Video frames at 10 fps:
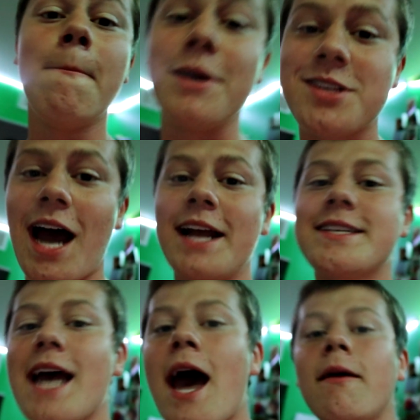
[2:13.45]

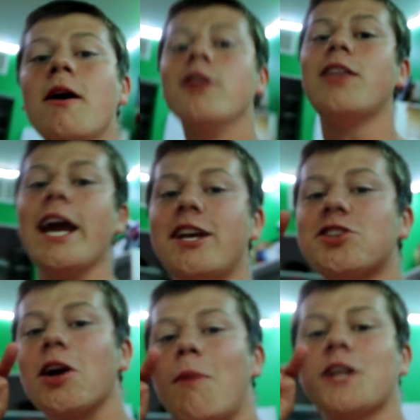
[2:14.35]
Besides that, thank you
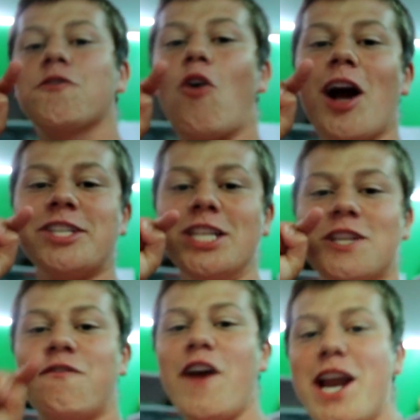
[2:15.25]
so much for watching
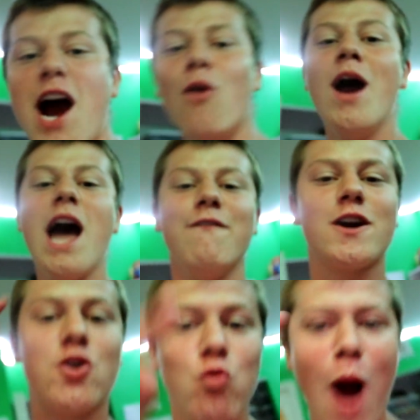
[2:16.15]
this video. Have a
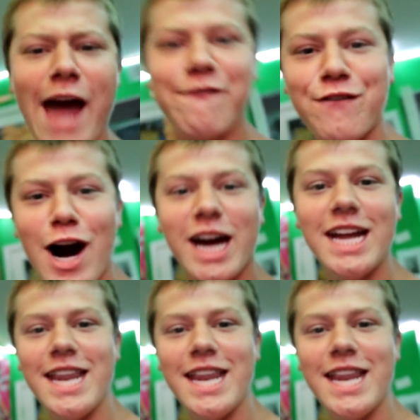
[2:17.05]
great fucking